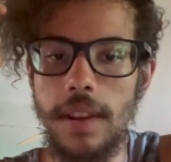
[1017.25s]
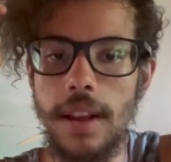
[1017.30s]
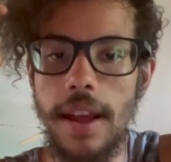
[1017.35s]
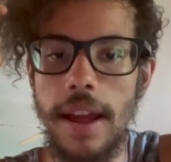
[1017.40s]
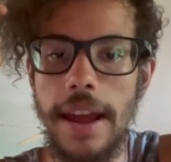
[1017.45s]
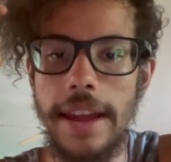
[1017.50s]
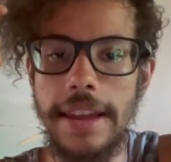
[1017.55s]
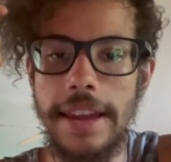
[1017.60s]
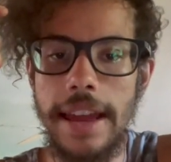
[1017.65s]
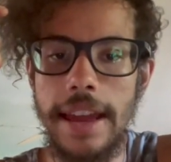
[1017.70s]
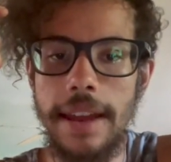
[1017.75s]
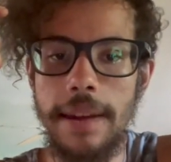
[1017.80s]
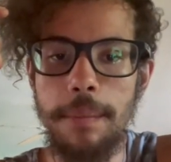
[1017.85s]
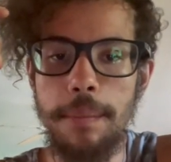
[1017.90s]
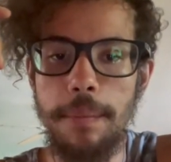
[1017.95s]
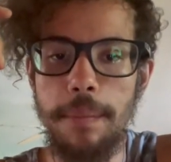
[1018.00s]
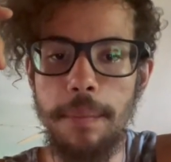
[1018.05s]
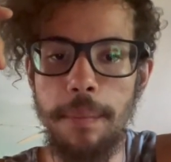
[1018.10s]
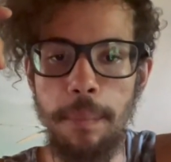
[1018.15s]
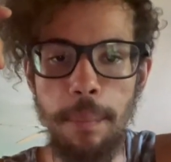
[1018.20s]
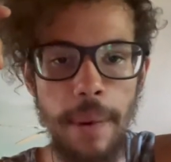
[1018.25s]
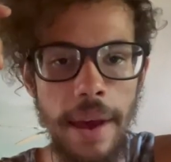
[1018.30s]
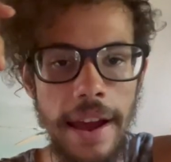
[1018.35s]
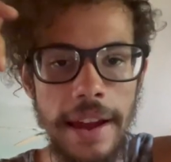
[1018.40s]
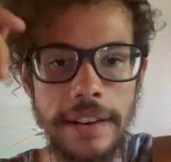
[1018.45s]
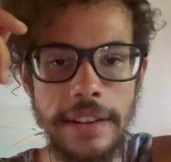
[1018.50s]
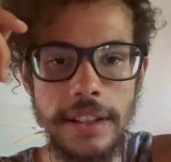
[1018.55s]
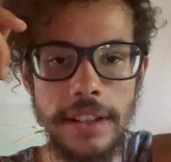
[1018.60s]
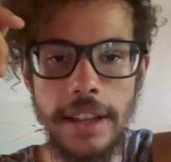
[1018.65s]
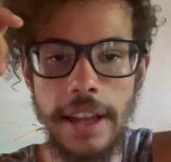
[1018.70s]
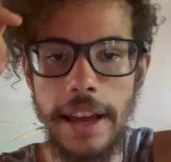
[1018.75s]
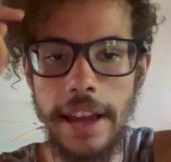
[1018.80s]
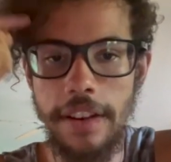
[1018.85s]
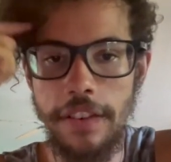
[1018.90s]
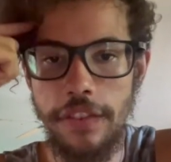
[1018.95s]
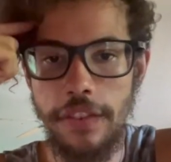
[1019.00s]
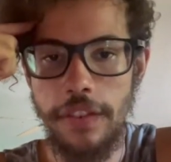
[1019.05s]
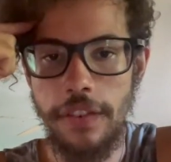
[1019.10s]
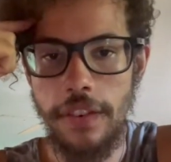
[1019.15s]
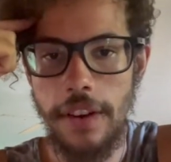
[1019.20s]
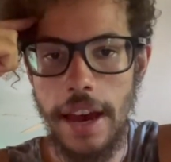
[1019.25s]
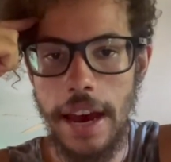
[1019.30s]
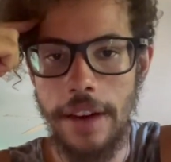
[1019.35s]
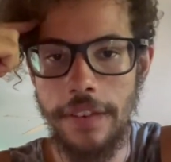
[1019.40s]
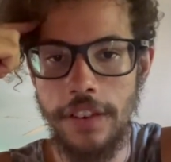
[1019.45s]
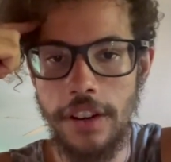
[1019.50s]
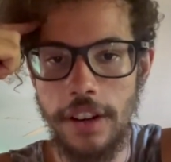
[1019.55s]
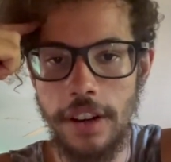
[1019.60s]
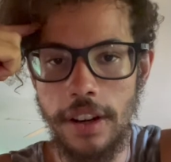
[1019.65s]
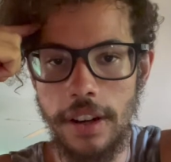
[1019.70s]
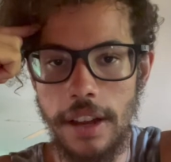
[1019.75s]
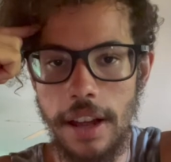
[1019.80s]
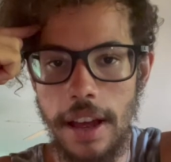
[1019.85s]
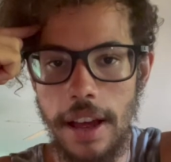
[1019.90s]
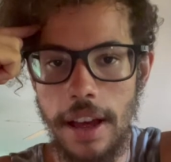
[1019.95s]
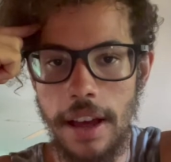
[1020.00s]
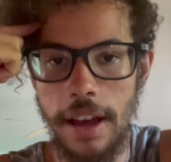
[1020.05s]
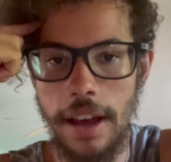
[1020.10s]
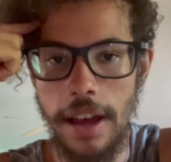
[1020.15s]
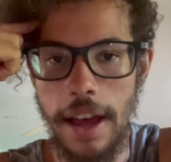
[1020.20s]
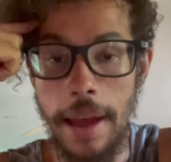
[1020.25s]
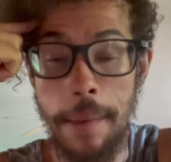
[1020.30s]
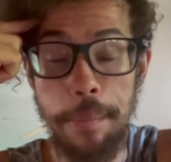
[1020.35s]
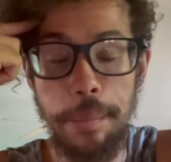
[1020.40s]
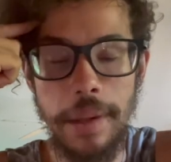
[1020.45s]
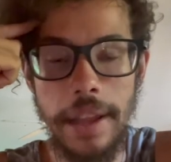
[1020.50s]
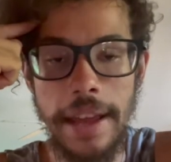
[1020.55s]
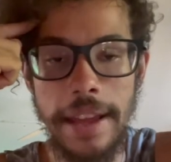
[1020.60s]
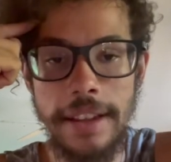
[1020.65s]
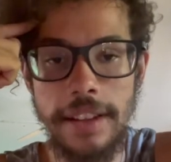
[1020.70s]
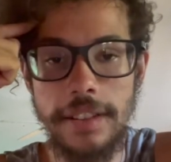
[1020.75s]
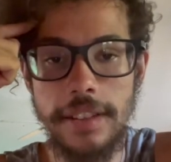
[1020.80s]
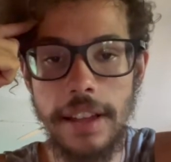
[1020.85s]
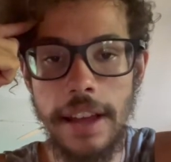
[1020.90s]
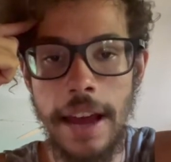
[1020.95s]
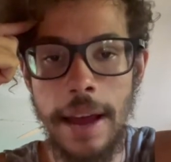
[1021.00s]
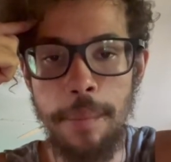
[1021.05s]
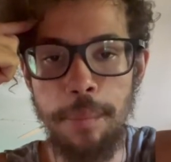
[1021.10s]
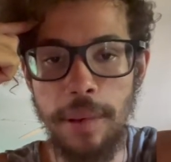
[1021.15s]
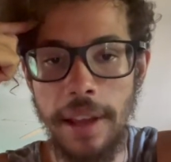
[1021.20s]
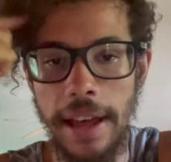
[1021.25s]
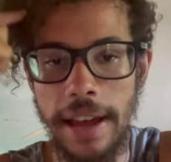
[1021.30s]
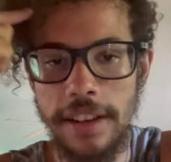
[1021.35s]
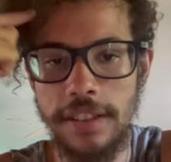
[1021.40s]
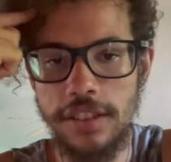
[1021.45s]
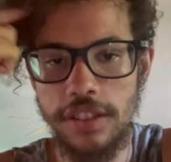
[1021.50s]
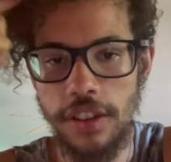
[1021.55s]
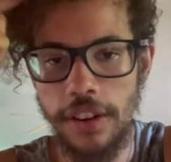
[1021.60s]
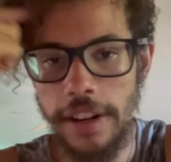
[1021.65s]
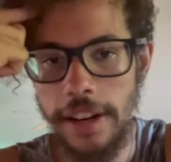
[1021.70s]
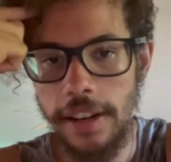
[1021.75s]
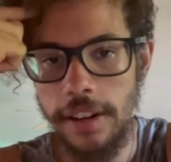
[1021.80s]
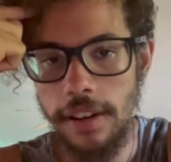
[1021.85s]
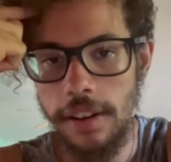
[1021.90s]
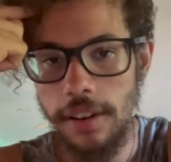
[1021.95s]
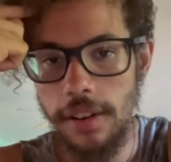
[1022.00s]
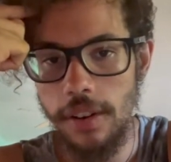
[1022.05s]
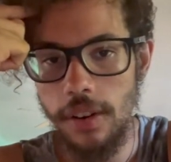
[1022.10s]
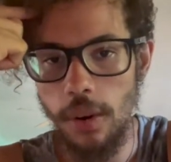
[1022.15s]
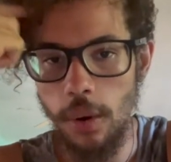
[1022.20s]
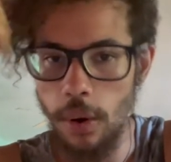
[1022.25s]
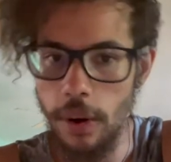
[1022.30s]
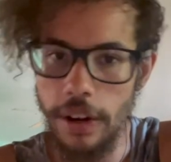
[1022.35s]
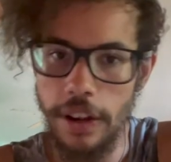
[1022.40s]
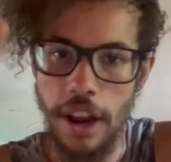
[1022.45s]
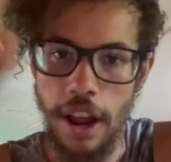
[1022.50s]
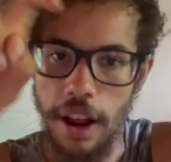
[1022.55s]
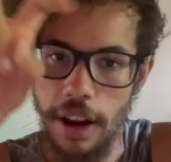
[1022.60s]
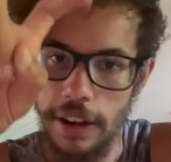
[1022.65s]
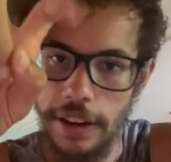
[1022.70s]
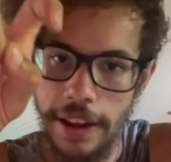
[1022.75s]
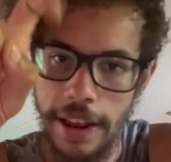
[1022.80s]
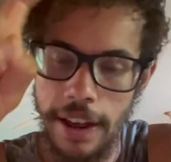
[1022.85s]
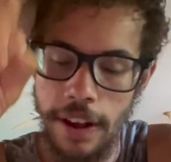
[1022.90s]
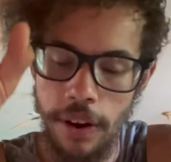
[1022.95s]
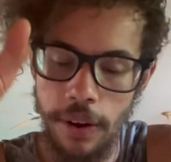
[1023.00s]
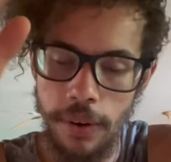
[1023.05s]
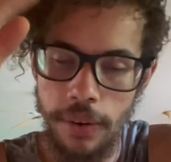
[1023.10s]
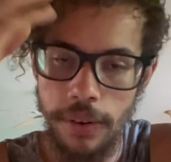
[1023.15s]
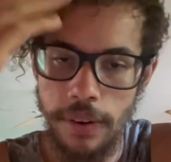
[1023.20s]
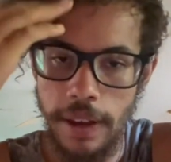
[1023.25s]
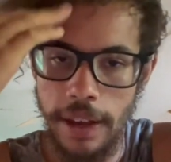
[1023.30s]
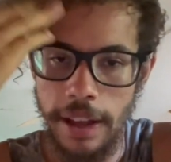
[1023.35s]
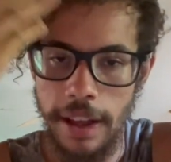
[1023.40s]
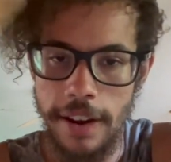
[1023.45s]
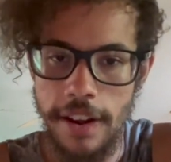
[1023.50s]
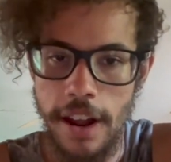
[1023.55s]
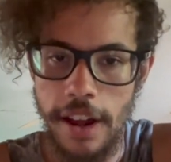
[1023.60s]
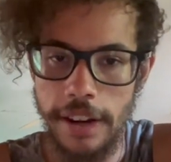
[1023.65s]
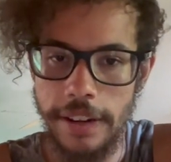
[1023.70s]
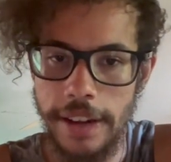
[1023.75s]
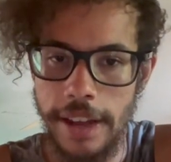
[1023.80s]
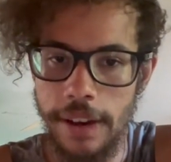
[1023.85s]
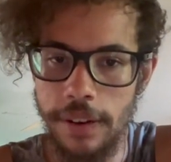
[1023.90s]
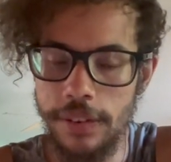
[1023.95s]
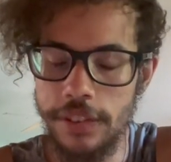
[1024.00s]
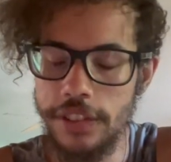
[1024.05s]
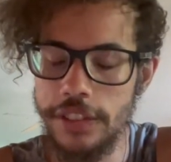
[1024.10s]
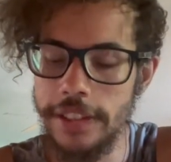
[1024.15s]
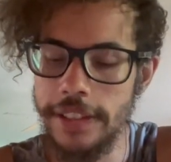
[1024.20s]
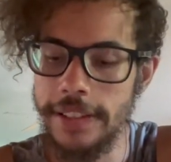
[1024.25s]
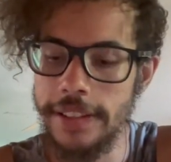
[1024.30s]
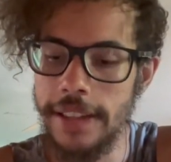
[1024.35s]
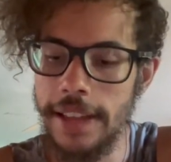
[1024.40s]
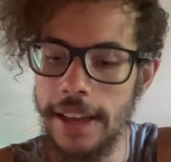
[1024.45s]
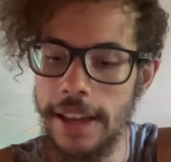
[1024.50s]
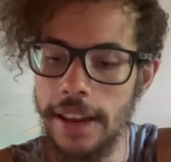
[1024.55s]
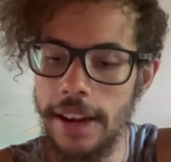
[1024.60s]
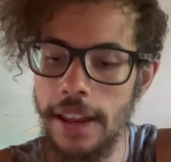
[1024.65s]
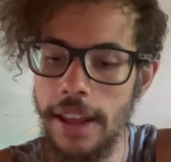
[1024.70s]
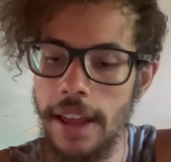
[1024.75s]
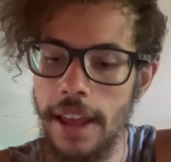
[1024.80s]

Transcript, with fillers: I came back to life after uh, I blanked, I black screened or knocked out. I got knocked out and shit like that,